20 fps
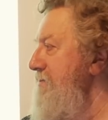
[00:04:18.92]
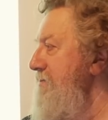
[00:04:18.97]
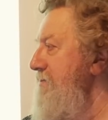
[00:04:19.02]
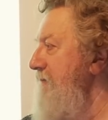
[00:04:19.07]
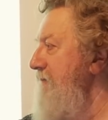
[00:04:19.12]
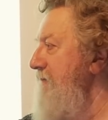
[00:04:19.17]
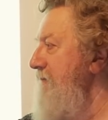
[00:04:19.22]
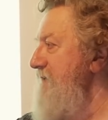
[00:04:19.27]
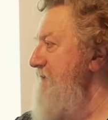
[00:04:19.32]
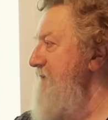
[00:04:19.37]

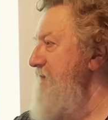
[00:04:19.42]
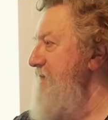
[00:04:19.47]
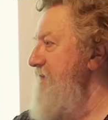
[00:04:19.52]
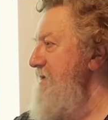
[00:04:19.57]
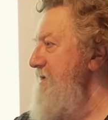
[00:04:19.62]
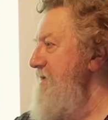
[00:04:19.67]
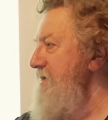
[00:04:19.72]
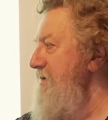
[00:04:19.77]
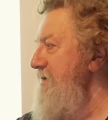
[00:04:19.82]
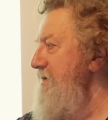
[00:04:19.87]
possibly,
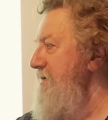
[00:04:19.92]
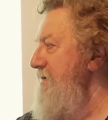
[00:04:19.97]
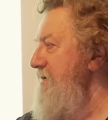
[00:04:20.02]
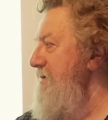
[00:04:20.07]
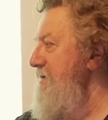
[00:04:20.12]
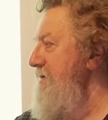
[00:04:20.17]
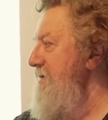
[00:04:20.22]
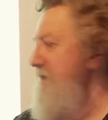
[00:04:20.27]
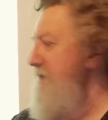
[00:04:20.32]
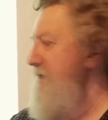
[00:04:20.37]

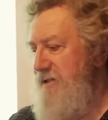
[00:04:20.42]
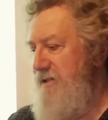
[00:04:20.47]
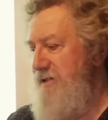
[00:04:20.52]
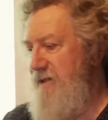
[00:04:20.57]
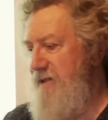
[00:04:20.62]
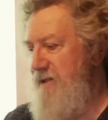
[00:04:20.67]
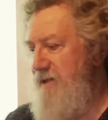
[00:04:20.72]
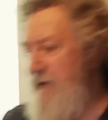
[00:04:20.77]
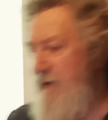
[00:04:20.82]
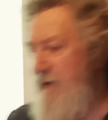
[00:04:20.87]
since I'm not,